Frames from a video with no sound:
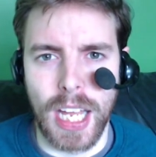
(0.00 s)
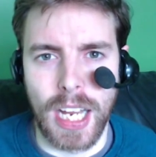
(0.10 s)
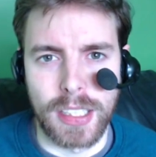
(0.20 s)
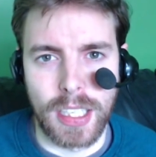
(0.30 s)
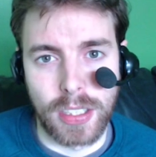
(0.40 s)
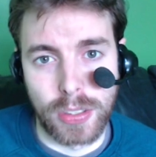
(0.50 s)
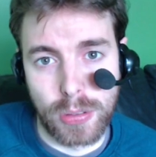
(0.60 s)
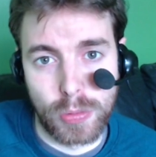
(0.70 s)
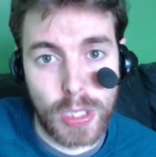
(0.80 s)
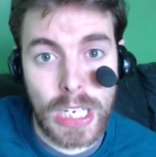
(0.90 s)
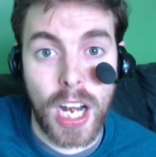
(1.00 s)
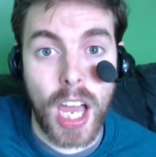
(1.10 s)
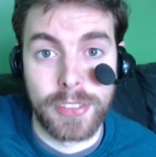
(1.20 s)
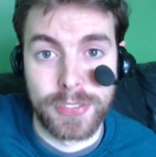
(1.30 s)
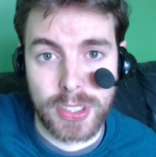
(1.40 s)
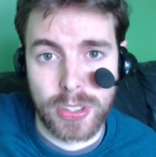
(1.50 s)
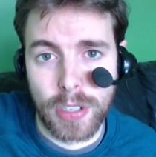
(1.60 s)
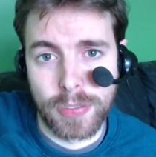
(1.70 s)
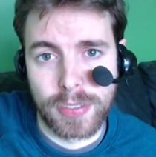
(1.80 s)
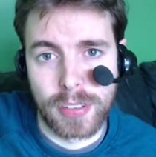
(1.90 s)
and then doing real life
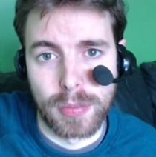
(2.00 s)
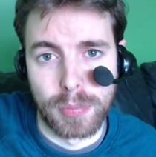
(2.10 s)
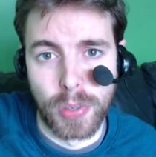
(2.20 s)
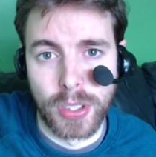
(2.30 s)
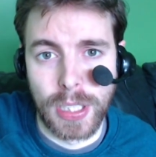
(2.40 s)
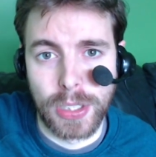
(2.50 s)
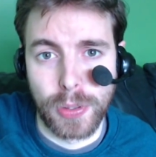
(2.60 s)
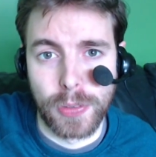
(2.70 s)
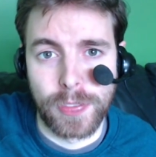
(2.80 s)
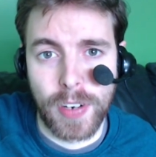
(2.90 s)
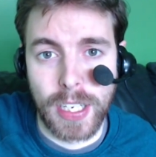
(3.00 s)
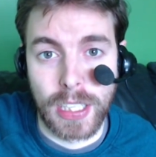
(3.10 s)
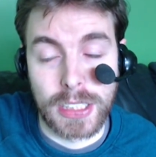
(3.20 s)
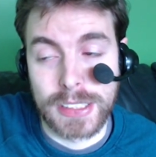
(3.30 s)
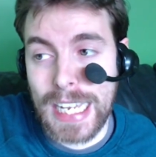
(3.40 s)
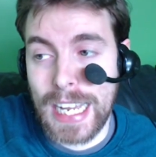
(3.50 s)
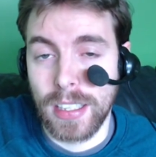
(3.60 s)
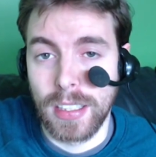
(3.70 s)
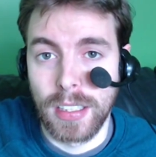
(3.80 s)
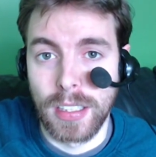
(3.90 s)
stuff Monday through Friday, because that